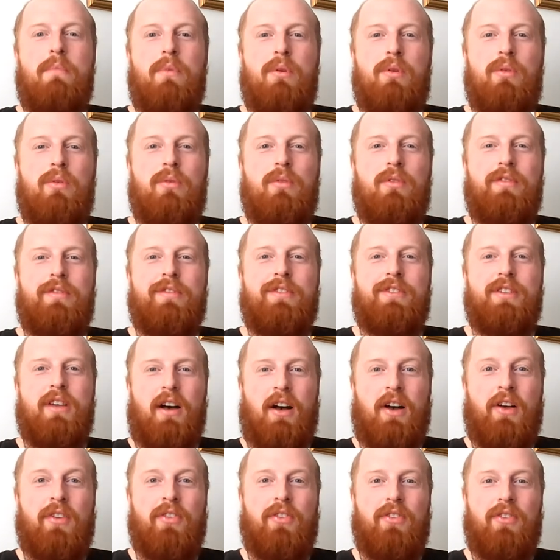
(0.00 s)
moves
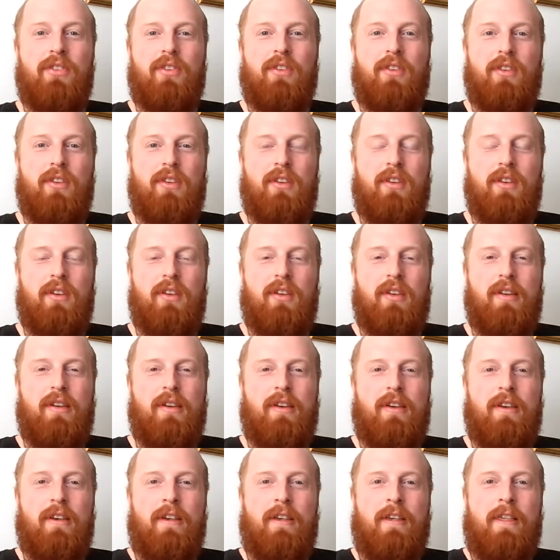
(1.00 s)
us,
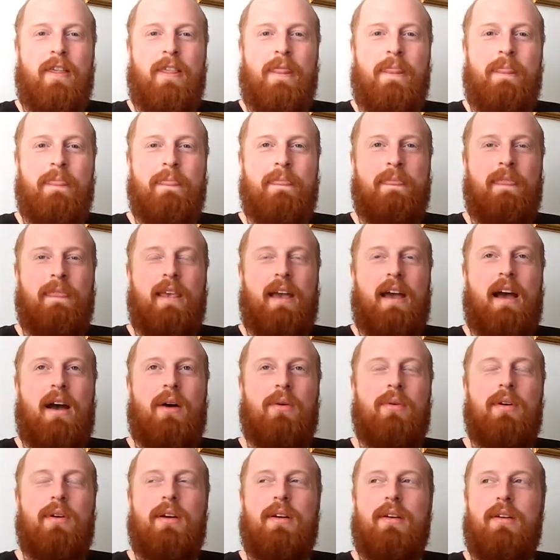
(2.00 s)

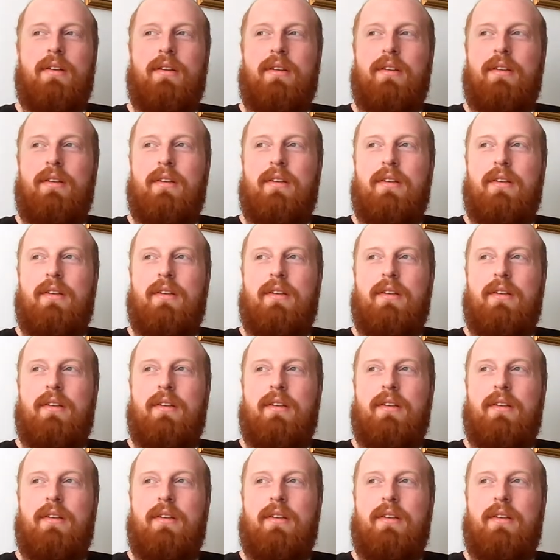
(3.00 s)
how it